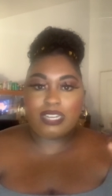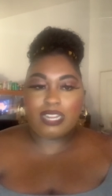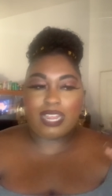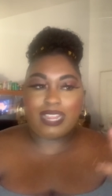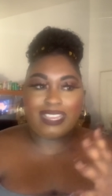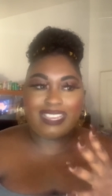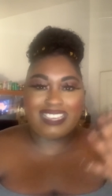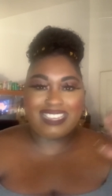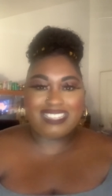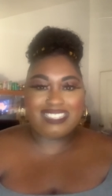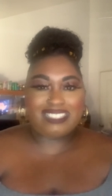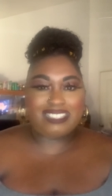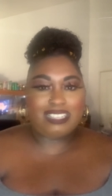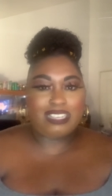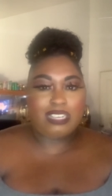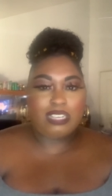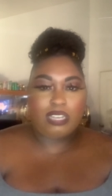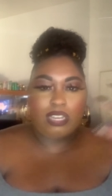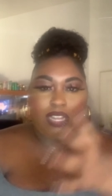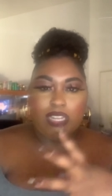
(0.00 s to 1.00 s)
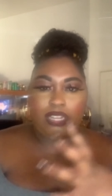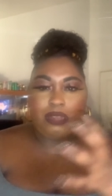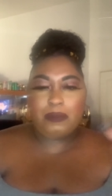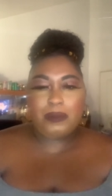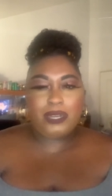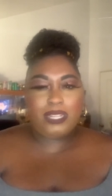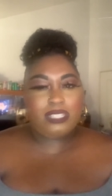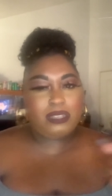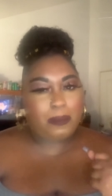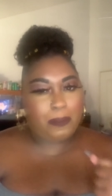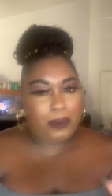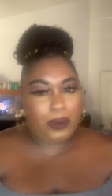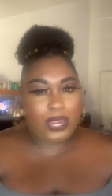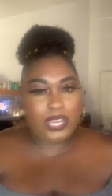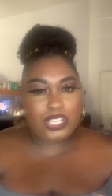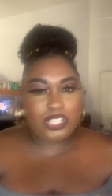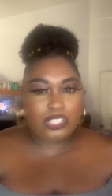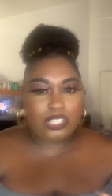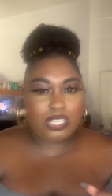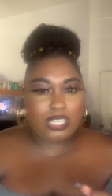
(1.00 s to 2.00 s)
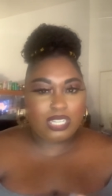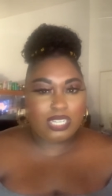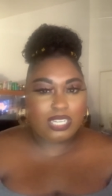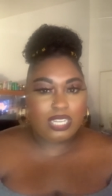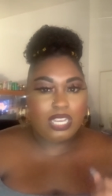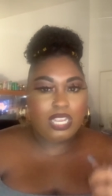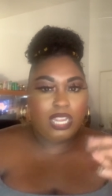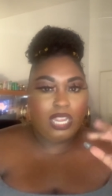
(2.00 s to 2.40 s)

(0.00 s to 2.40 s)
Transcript: I guess, a little bit of depression,